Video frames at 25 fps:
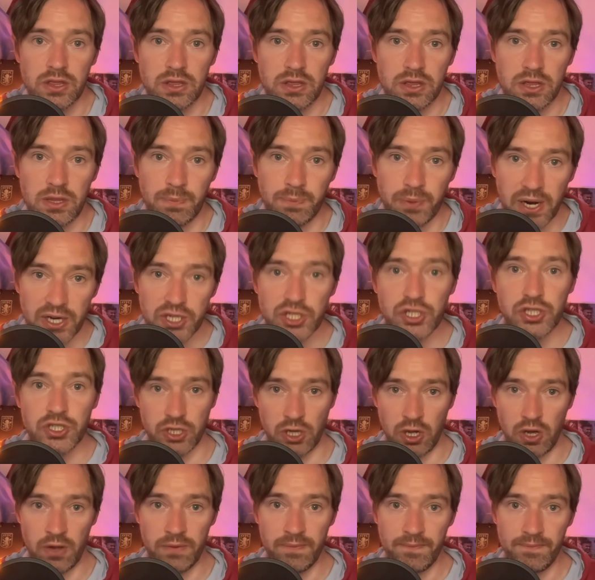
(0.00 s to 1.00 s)
the pressure's
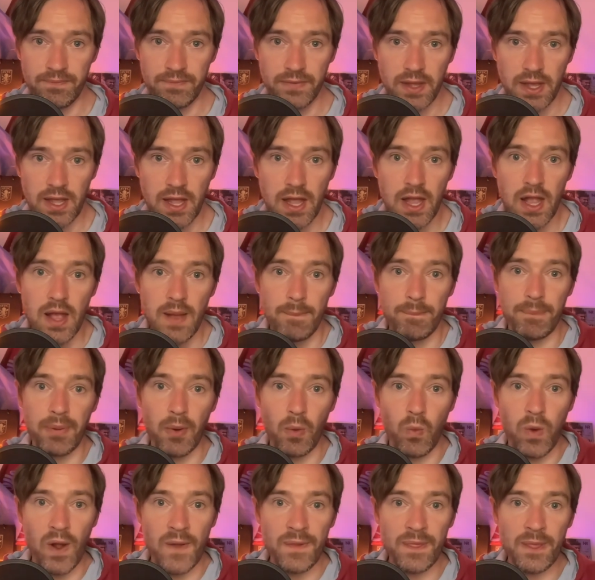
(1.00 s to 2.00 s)
on. But
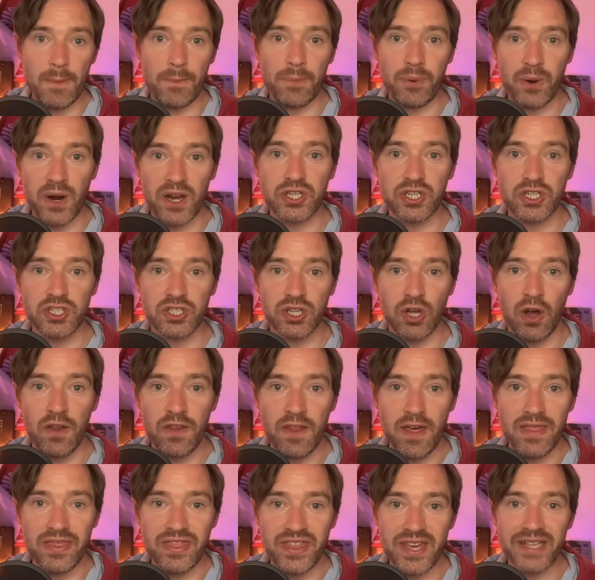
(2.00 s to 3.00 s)
when the pressure's on,
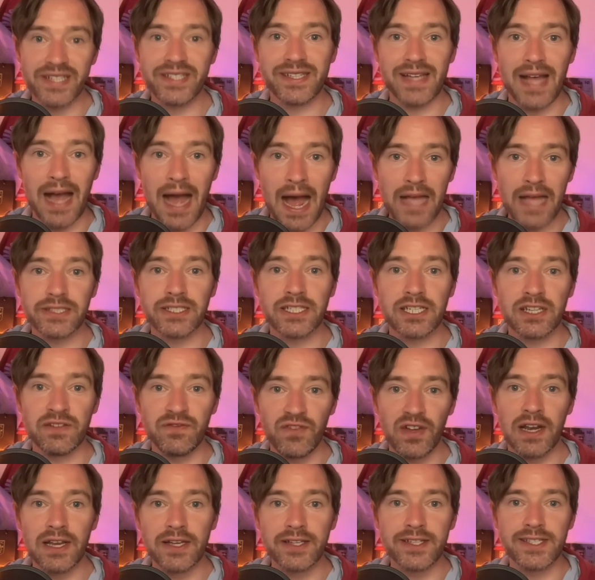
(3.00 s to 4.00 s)
this Aston
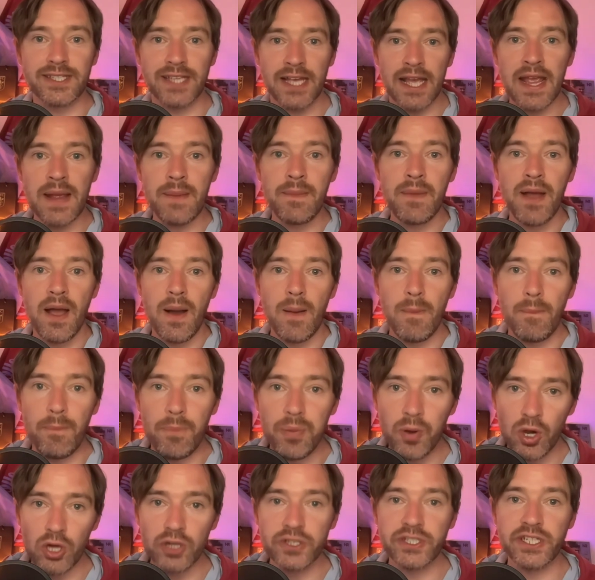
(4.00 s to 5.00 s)
Villa team
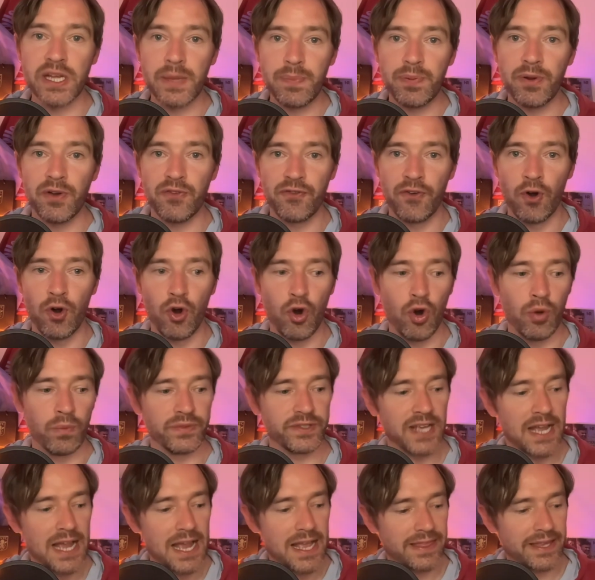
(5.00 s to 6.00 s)
bloody performs.
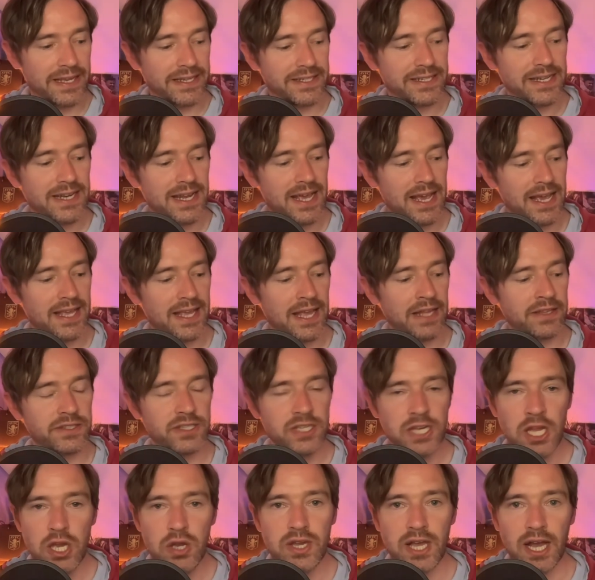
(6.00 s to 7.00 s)
They did it against
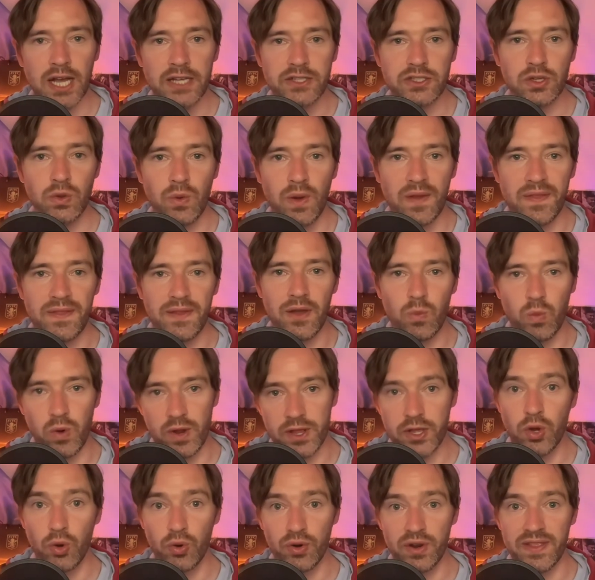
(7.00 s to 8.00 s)
Newcastle when we
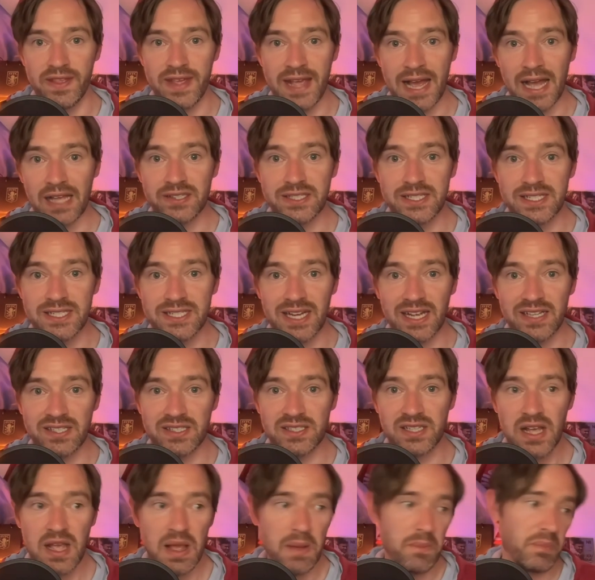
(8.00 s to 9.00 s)
called it the acid test,
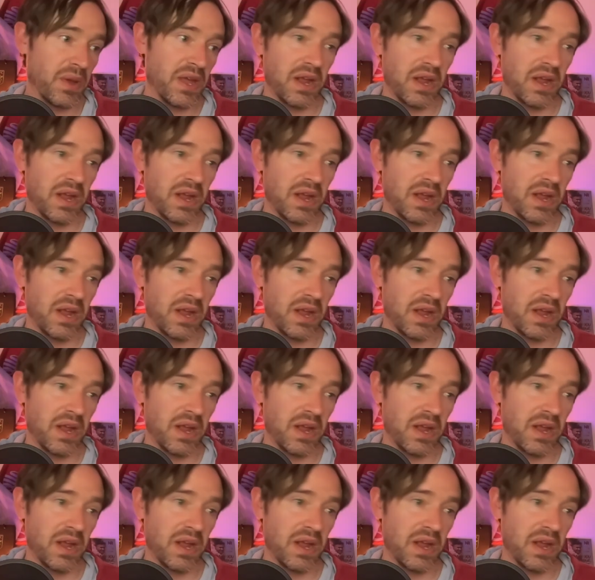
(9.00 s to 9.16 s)
beat